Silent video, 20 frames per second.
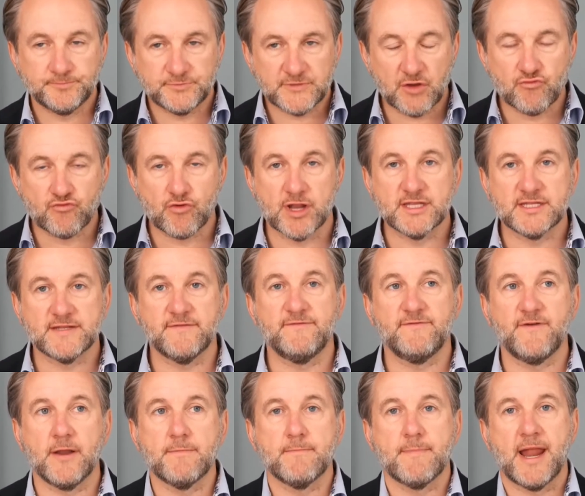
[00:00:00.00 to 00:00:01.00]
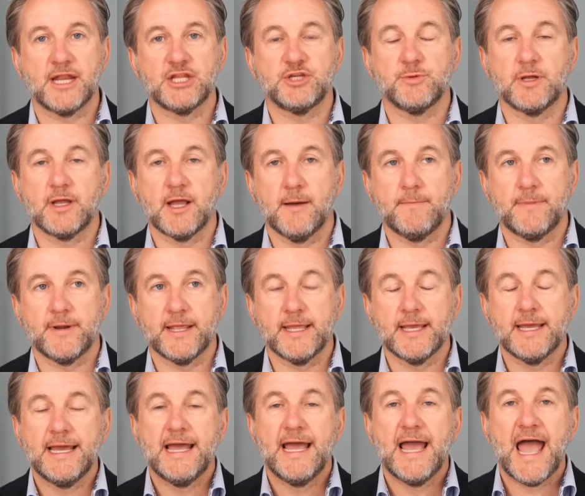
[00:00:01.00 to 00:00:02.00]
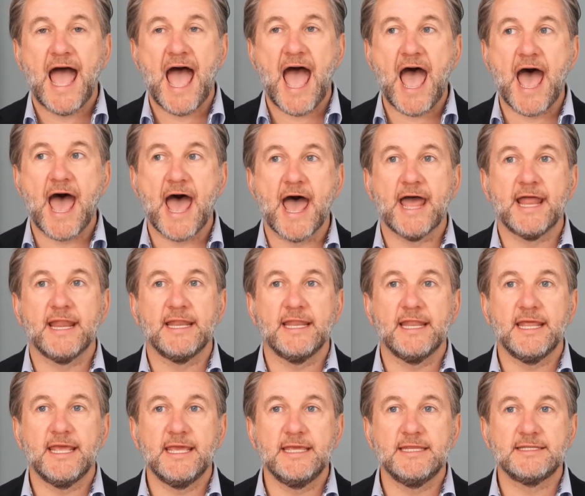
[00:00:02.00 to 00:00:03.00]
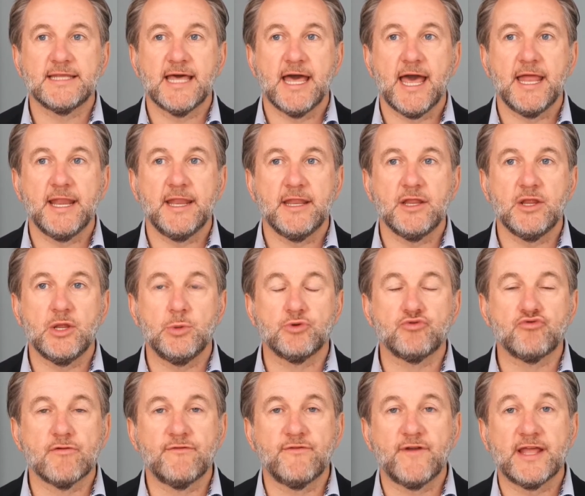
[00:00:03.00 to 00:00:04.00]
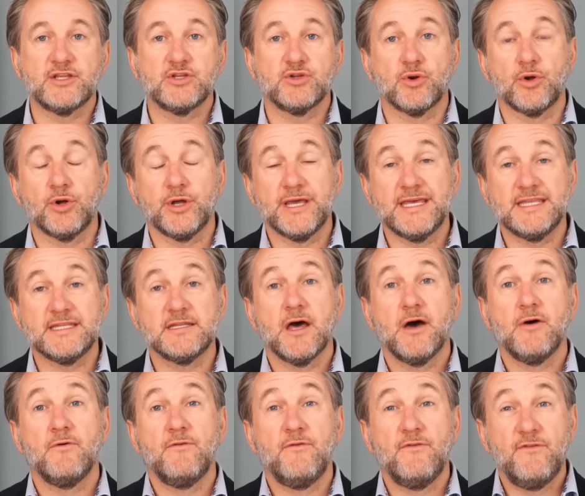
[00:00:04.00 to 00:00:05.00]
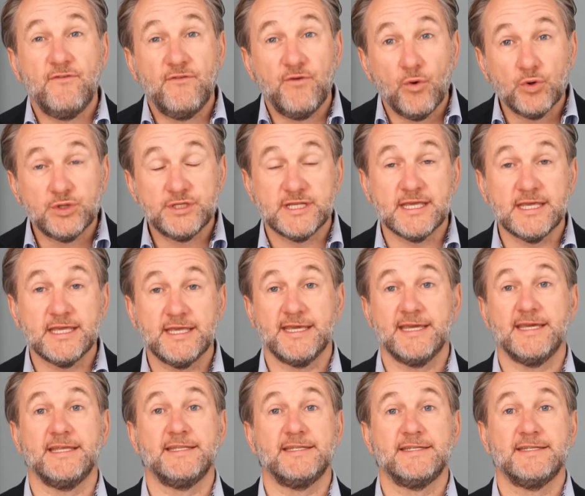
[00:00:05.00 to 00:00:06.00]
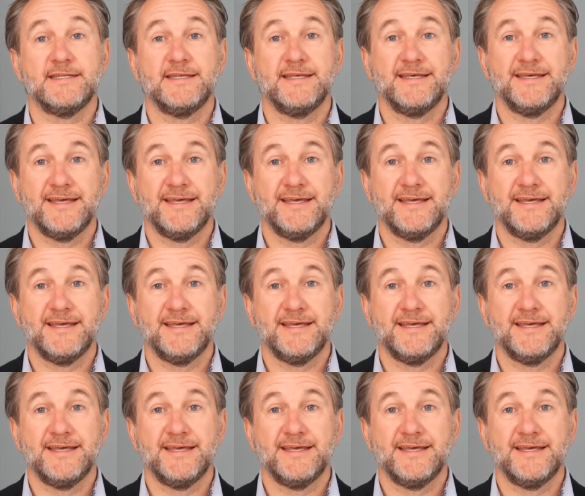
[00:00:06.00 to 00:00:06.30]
He runs a fund management company, and he said he was reflecting on his 40 years